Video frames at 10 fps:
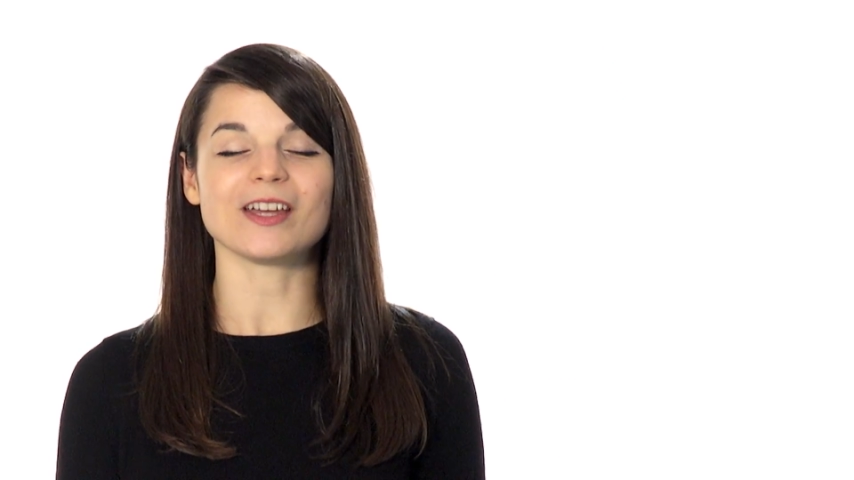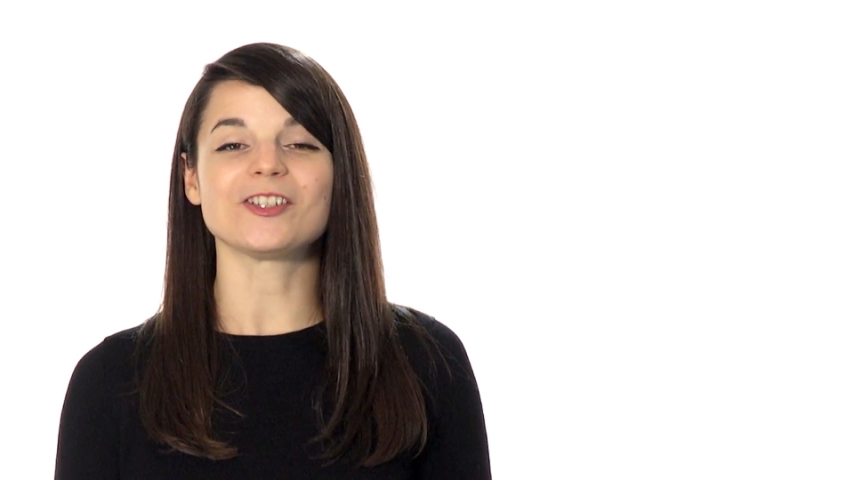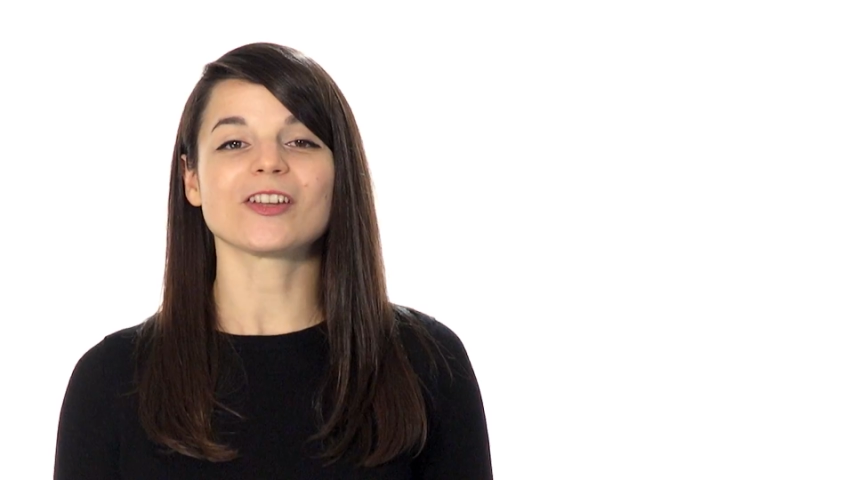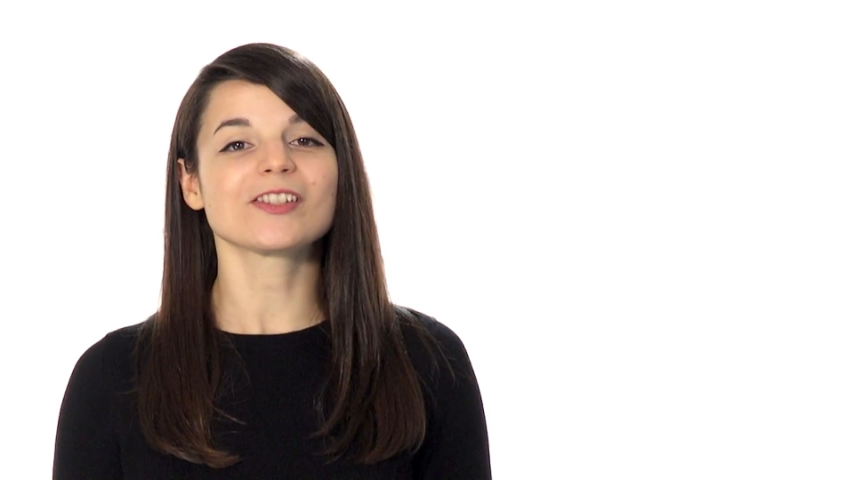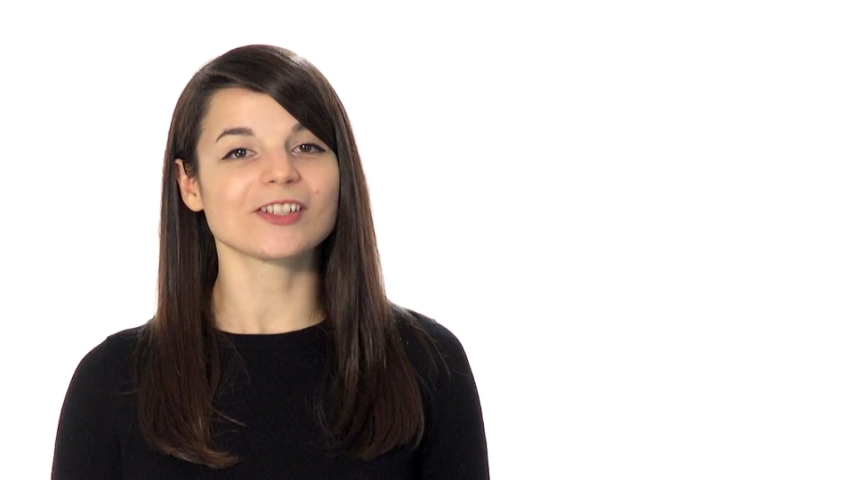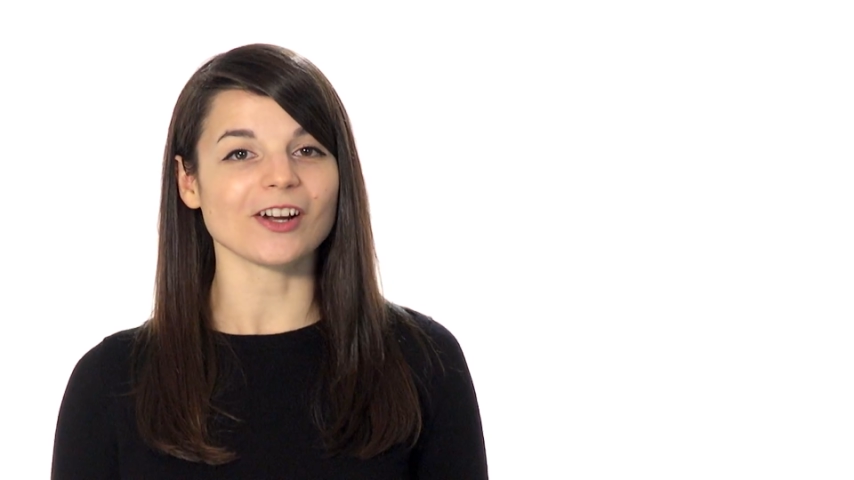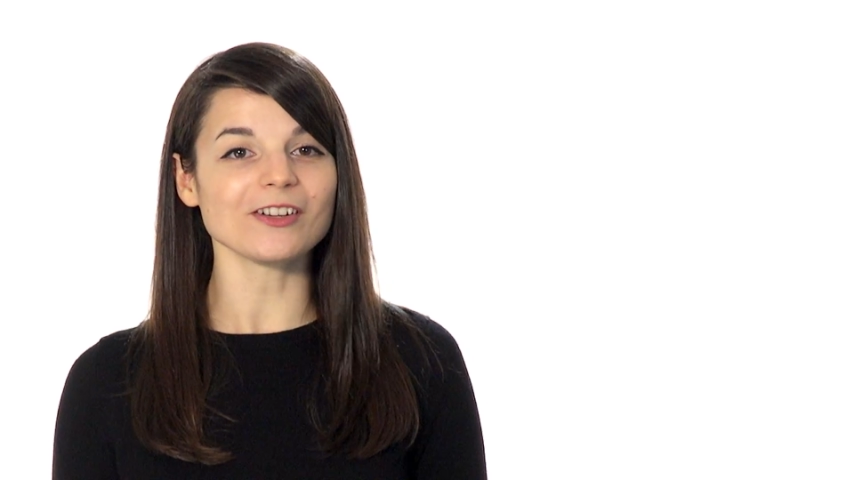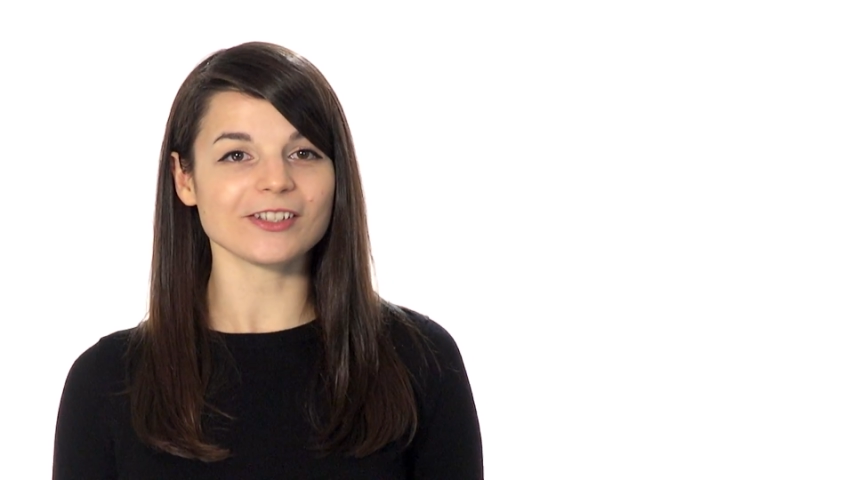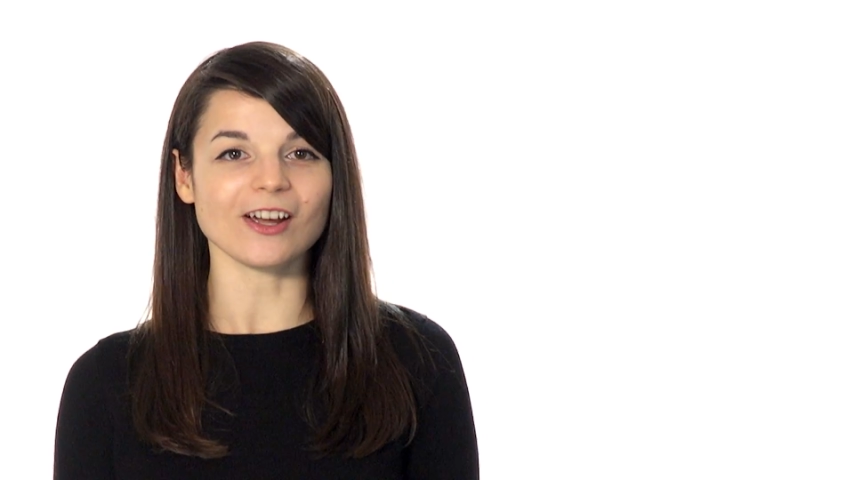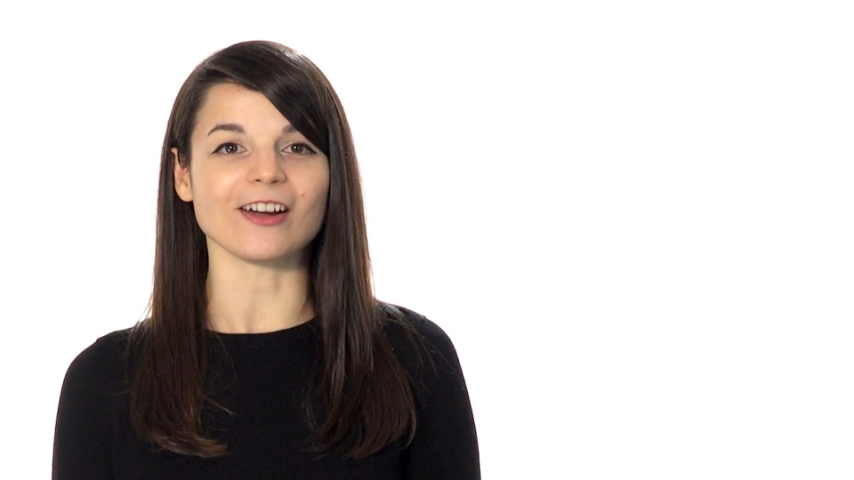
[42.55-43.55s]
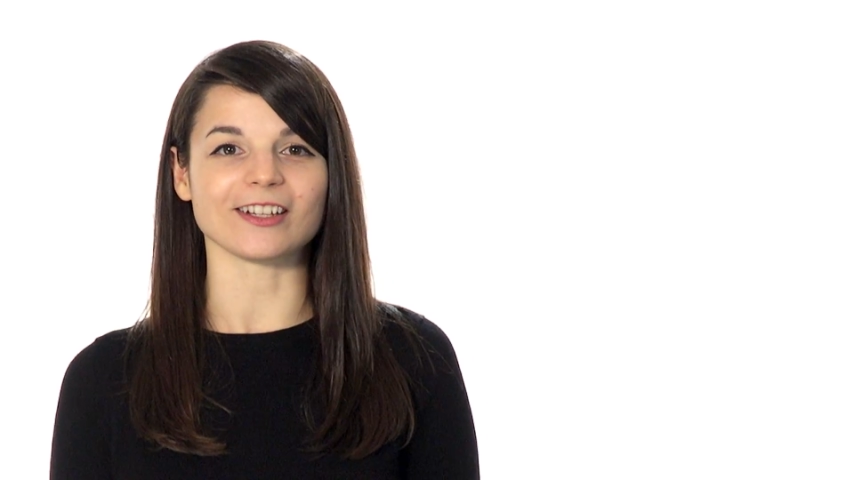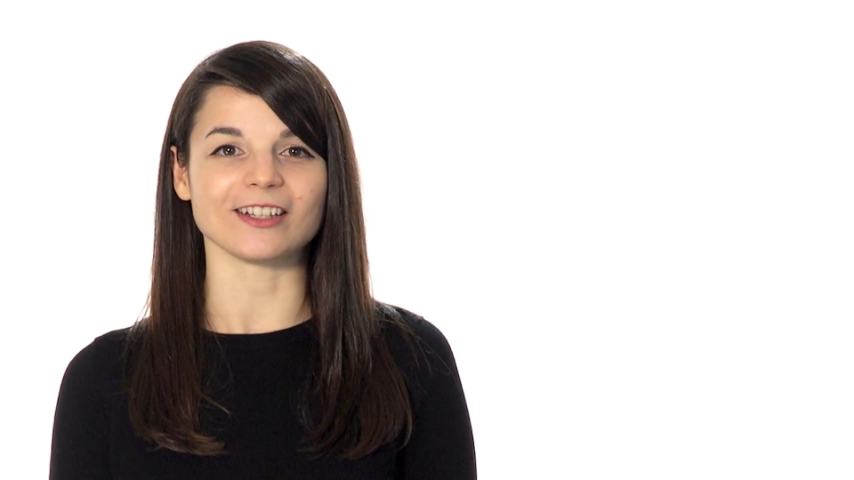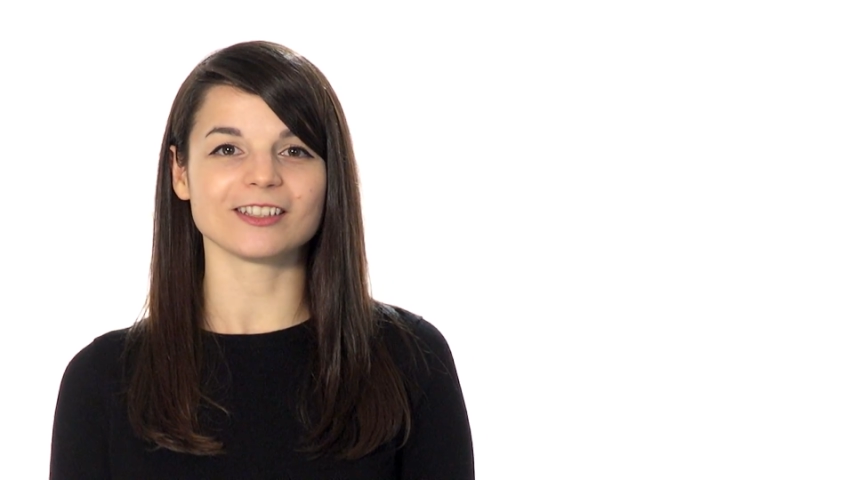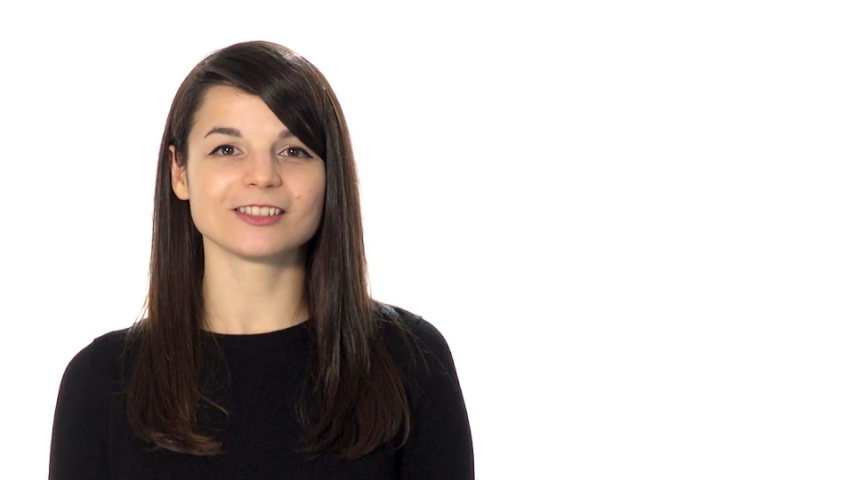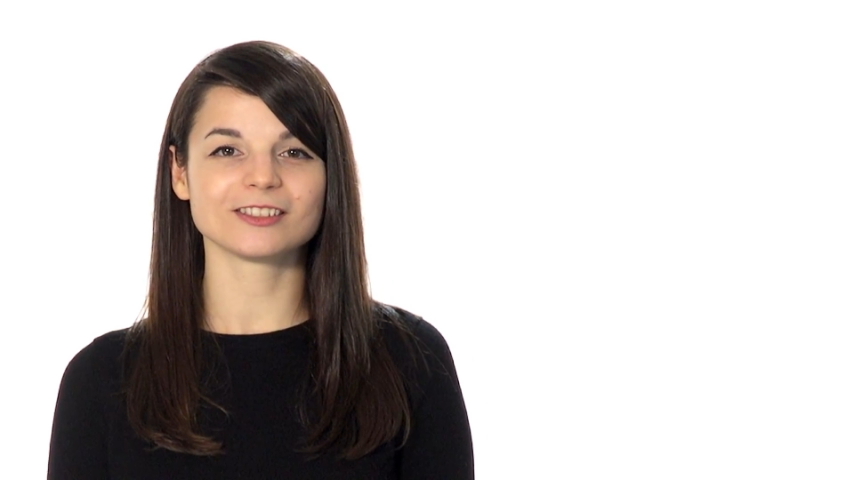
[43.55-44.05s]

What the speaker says: and just start talking.